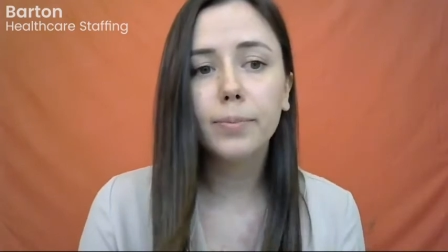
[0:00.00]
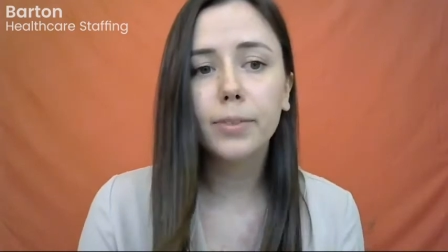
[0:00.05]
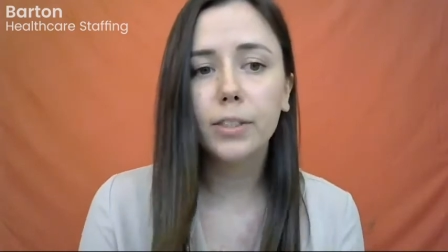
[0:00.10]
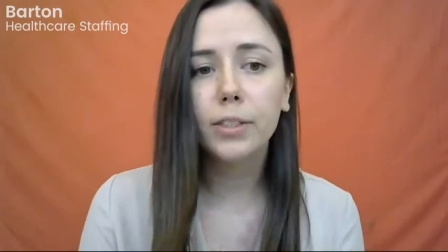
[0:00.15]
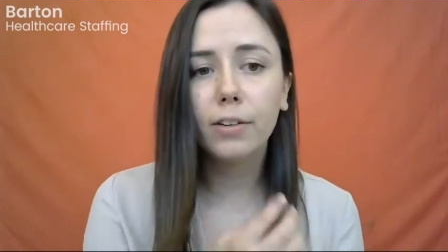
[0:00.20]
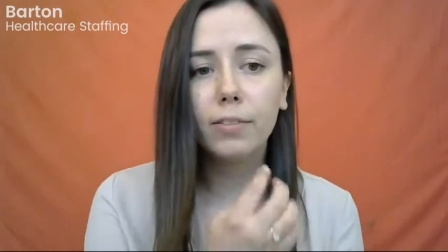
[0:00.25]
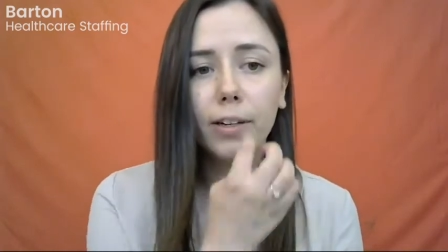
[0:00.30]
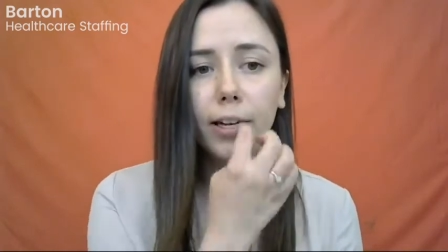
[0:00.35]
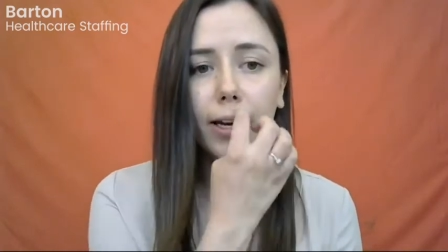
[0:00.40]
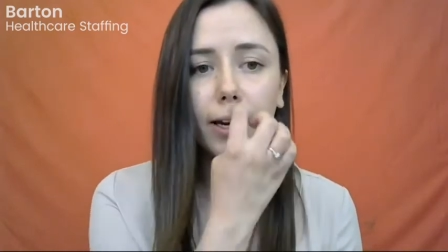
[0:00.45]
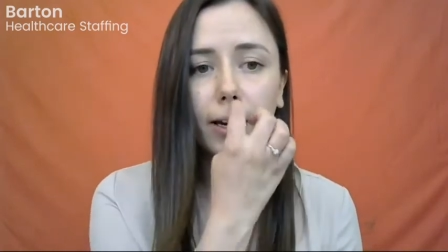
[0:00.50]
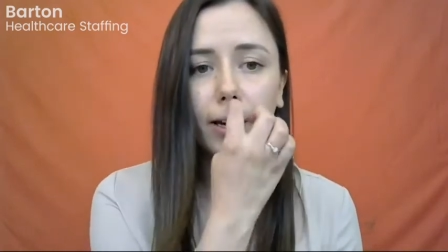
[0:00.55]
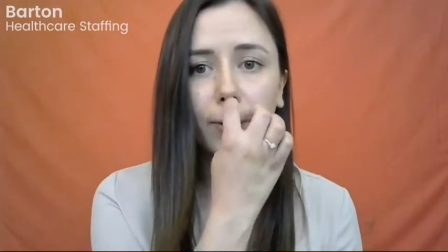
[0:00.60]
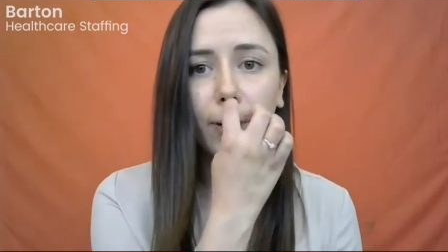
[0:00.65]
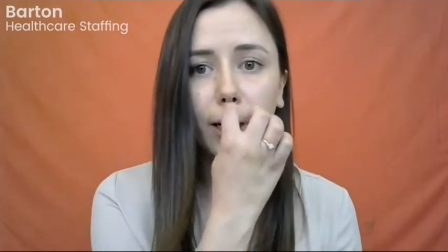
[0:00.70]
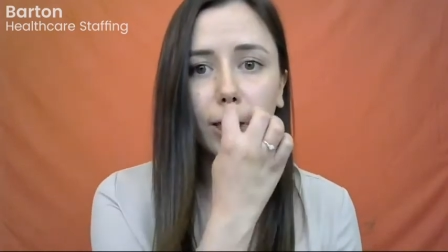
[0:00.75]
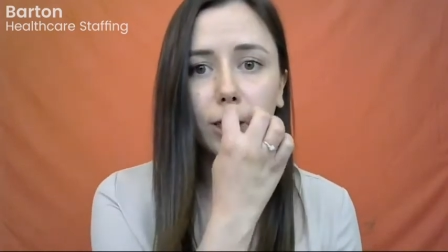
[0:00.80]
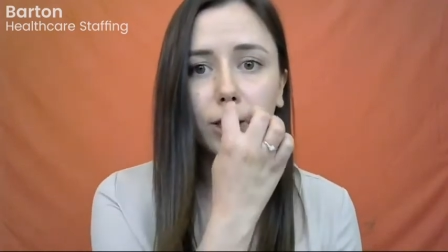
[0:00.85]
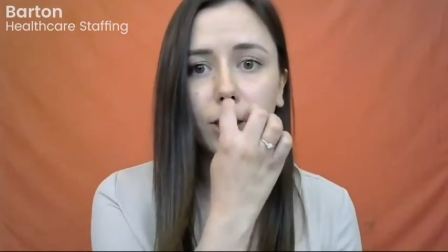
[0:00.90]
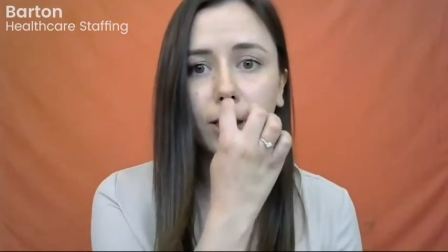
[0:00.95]
So really good
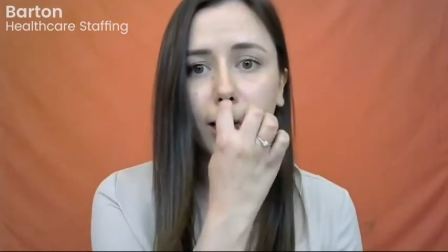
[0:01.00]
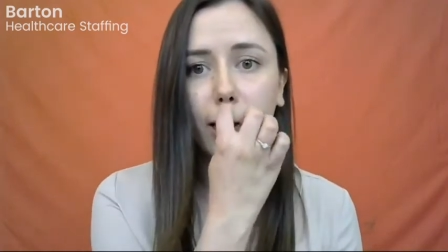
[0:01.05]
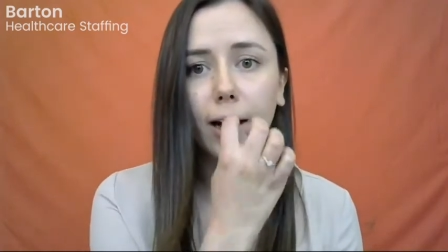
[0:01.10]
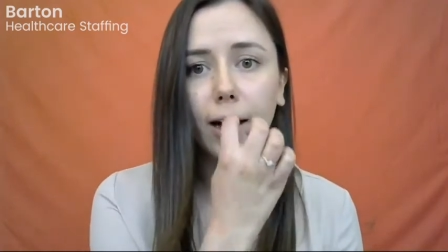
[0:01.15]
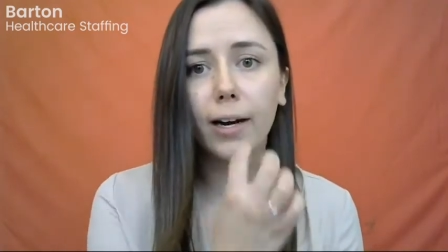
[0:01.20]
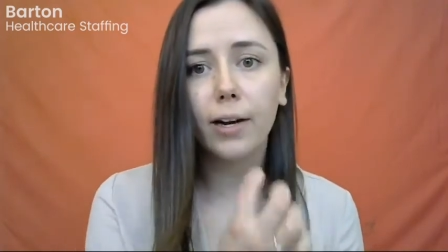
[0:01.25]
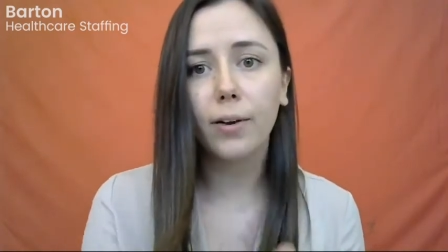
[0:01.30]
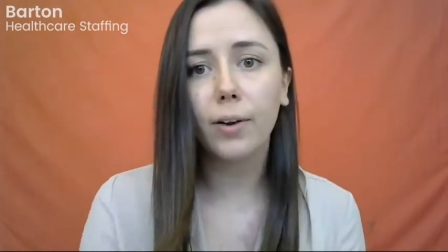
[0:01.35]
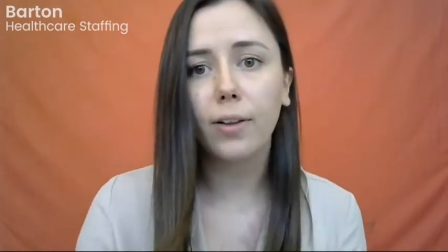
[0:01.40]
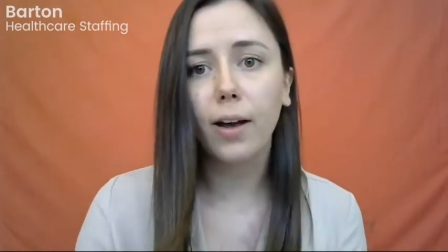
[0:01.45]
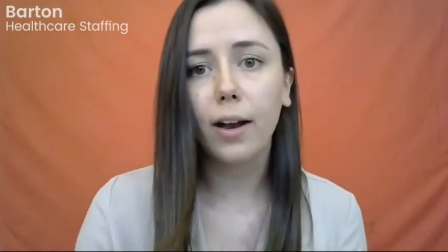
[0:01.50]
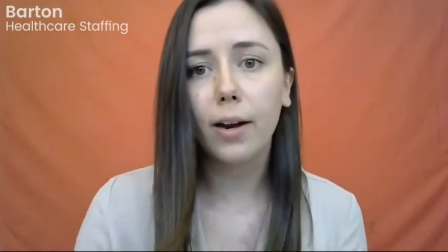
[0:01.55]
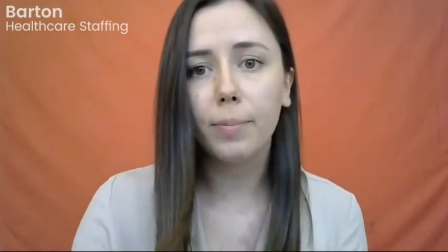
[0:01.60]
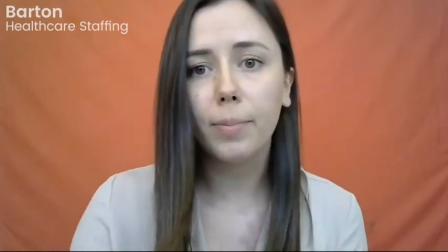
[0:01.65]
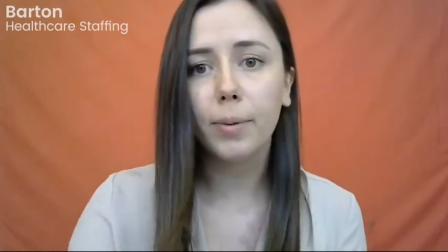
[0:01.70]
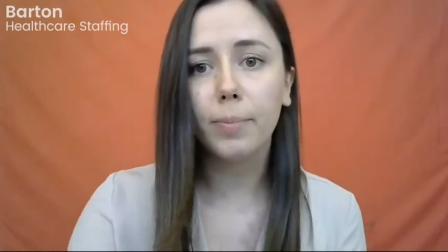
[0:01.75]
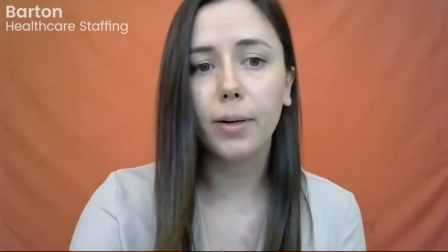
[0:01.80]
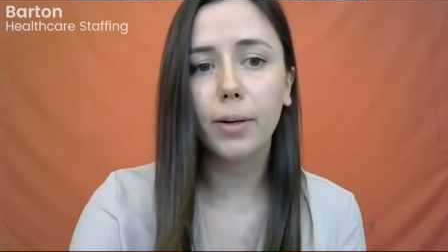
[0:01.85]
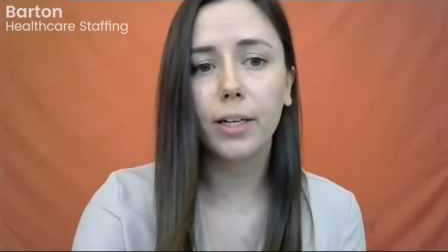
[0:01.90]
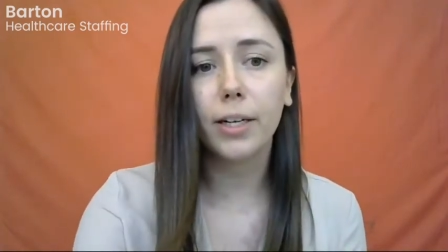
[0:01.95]
question there. I know a lot of
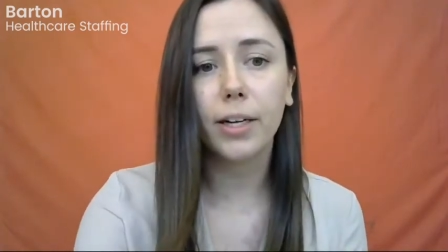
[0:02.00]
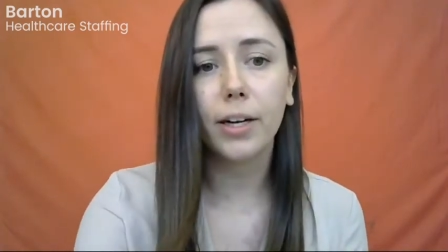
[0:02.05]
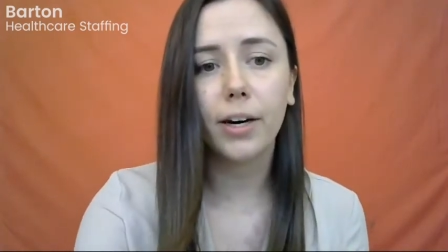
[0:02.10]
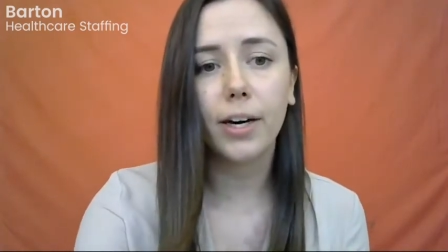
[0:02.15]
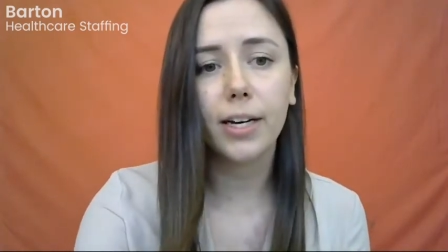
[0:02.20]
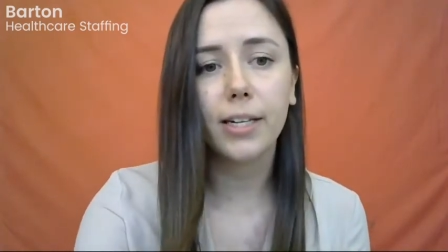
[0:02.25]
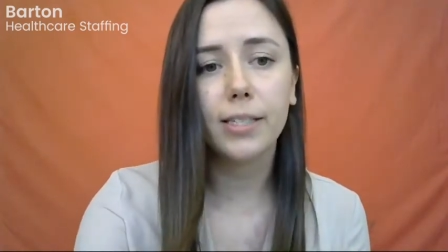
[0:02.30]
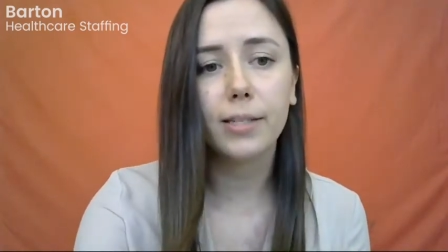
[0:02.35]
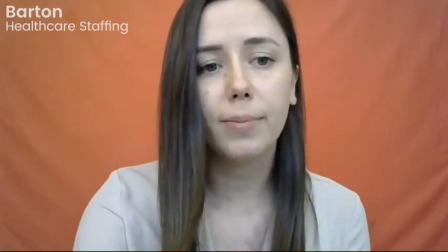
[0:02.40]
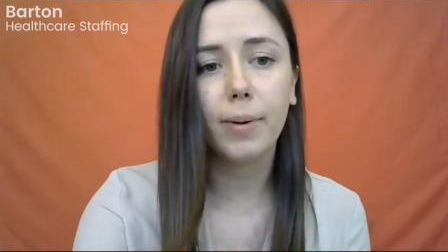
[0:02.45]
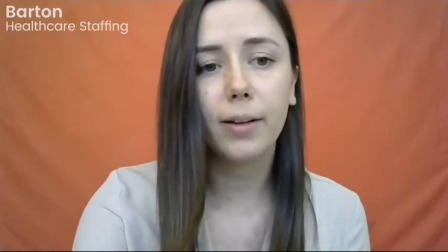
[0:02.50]
people are curious